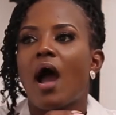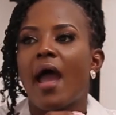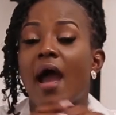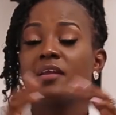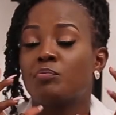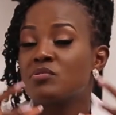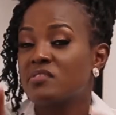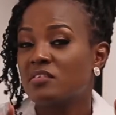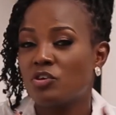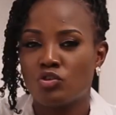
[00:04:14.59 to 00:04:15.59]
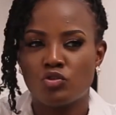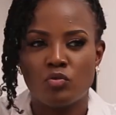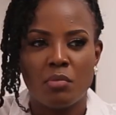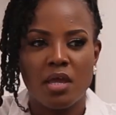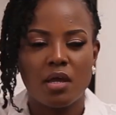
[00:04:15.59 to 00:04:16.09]
I had a presentation
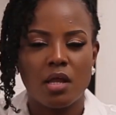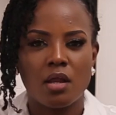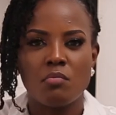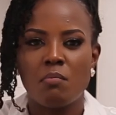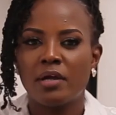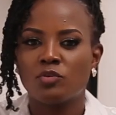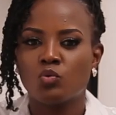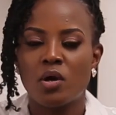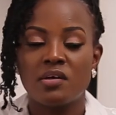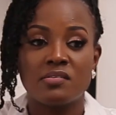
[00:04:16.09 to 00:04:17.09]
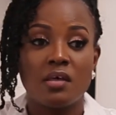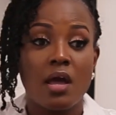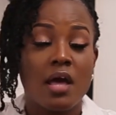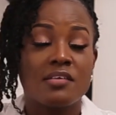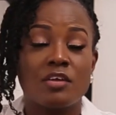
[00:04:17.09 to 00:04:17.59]
to make, and I remember it was
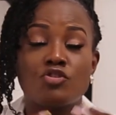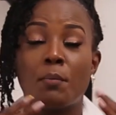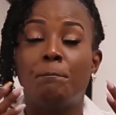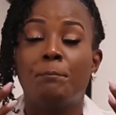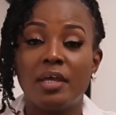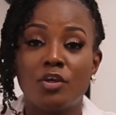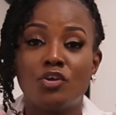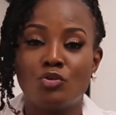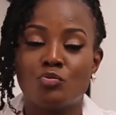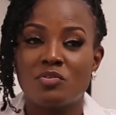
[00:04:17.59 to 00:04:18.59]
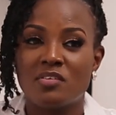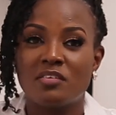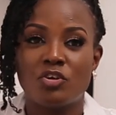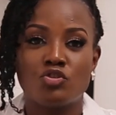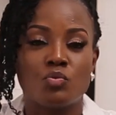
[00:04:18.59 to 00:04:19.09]
such a big, huge
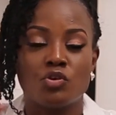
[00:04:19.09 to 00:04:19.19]
presentation.